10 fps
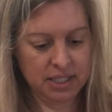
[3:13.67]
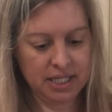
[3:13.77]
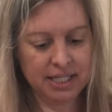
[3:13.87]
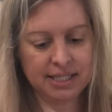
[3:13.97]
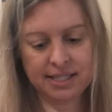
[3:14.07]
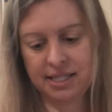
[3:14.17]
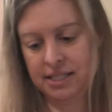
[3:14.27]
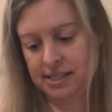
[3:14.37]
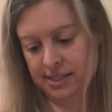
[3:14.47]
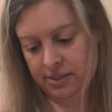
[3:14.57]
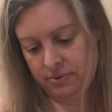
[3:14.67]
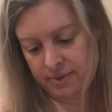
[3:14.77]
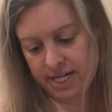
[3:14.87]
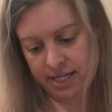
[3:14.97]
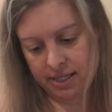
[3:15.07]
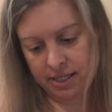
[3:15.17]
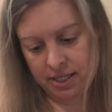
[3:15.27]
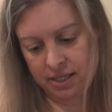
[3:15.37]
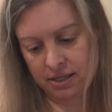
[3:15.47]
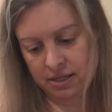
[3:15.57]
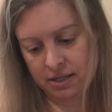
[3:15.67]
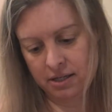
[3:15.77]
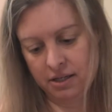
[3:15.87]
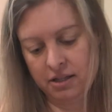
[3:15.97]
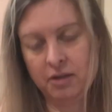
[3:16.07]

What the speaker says: It's this little one, the